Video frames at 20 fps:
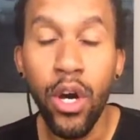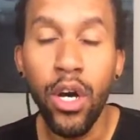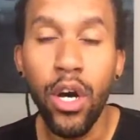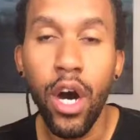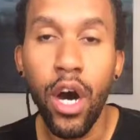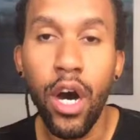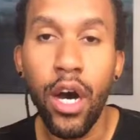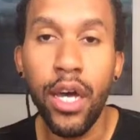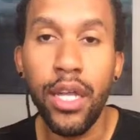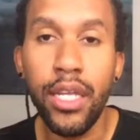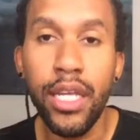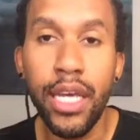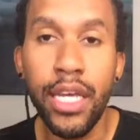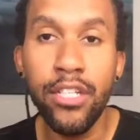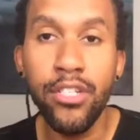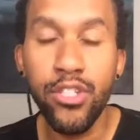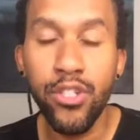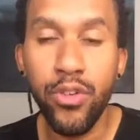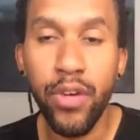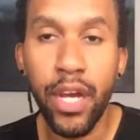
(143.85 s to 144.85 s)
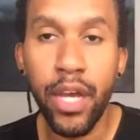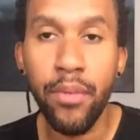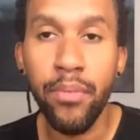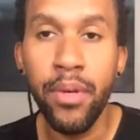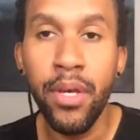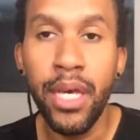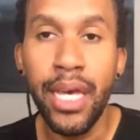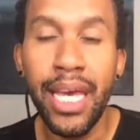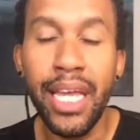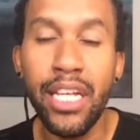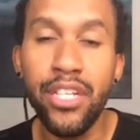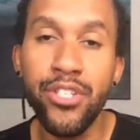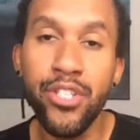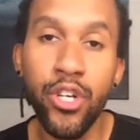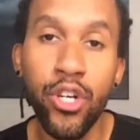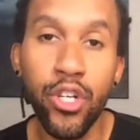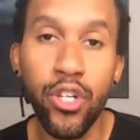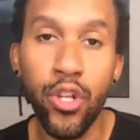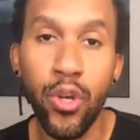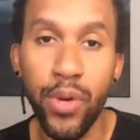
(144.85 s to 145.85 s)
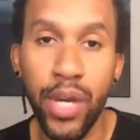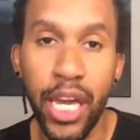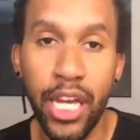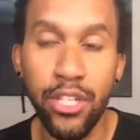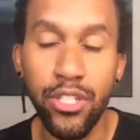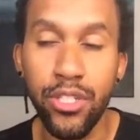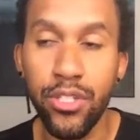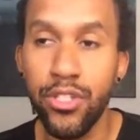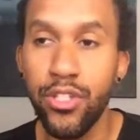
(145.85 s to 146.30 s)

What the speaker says: on Instagram in a certain location.